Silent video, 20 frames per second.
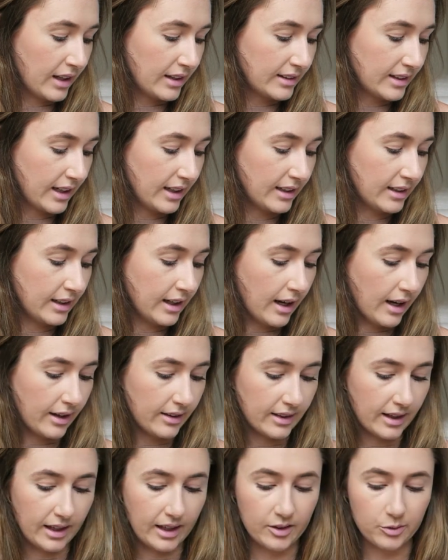Then
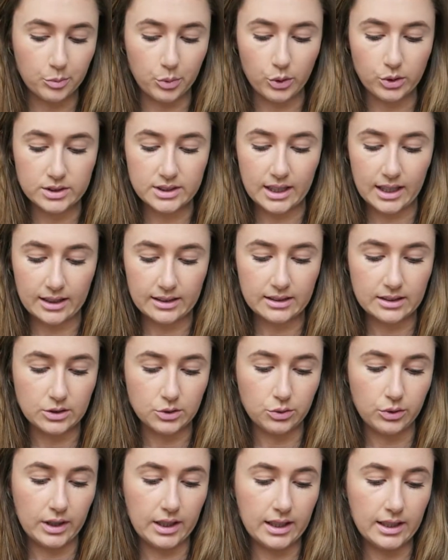they have brought out
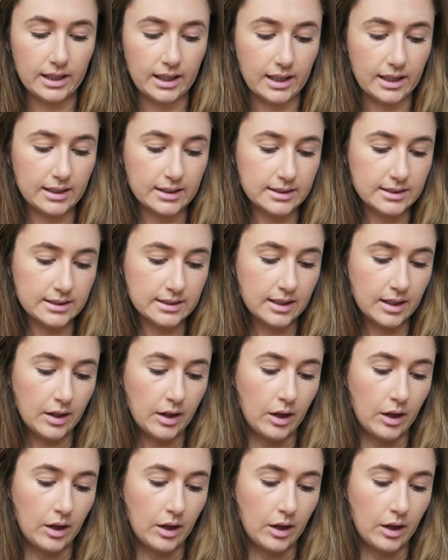this really nice